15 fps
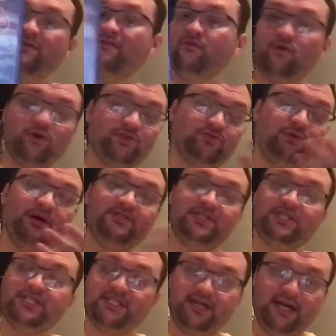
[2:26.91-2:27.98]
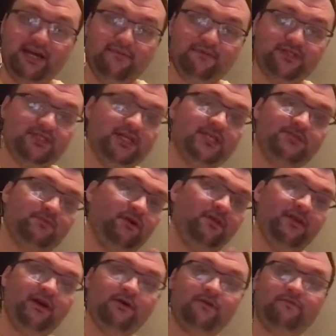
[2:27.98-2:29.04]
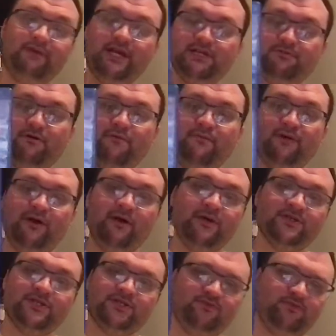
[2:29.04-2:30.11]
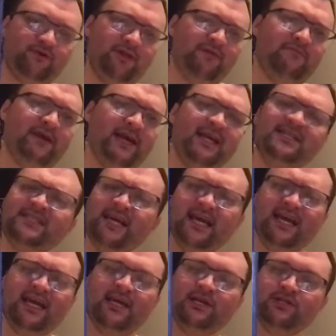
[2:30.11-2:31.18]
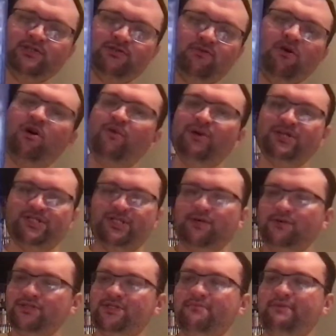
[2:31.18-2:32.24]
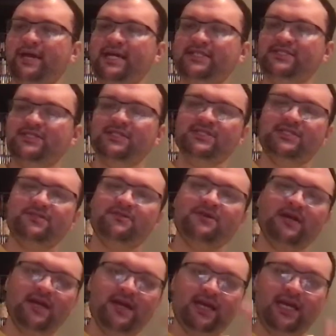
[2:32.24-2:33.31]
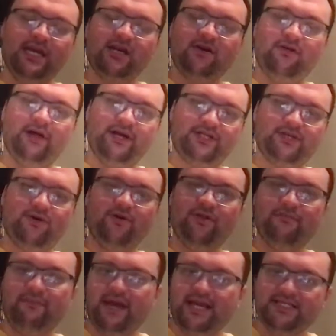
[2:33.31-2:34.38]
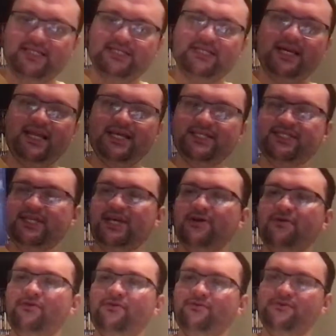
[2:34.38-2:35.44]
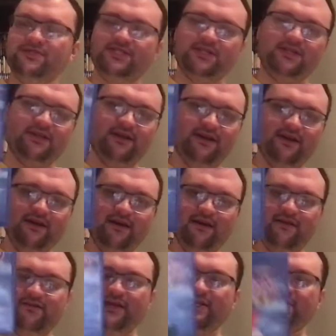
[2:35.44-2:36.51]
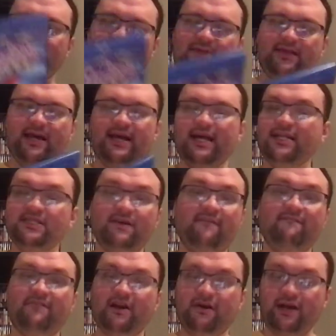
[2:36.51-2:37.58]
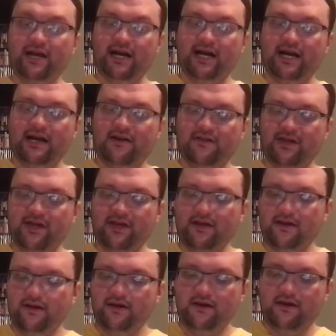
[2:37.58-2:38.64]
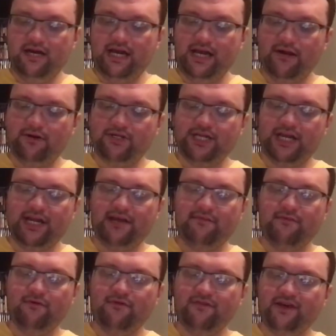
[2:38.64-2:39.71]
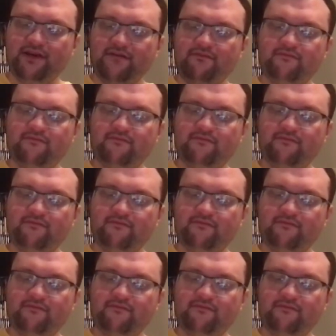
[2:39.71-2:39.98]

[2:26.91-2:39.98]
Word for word: Of course, Wesley Snipes is one of the other baseball players, as Willie Mays Hayes, who always steals the bases and he collects all the bases that he steals and things like that. It's a very highly entertaining movie.